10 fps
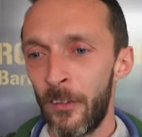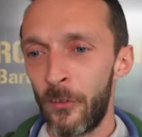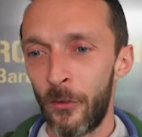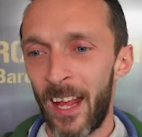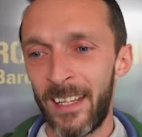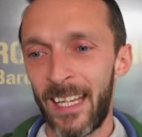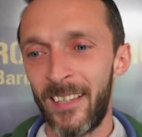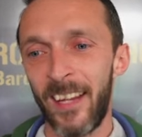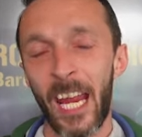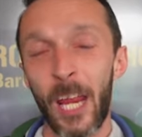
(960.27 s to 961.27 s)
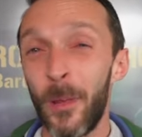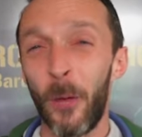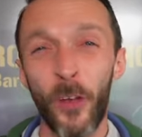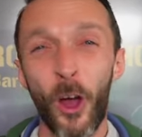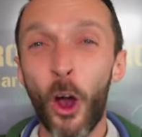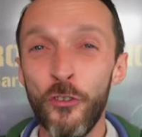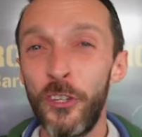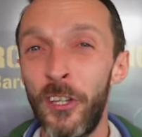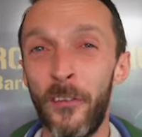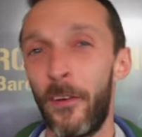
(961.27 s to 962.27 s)
so that 98 becomes
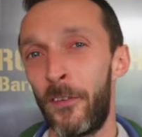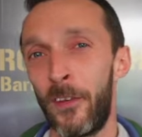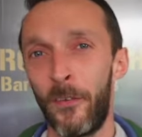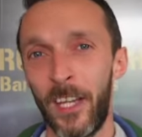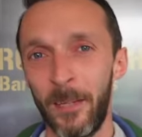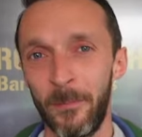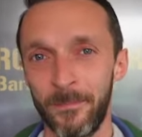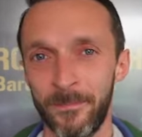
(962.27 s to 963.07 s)
153.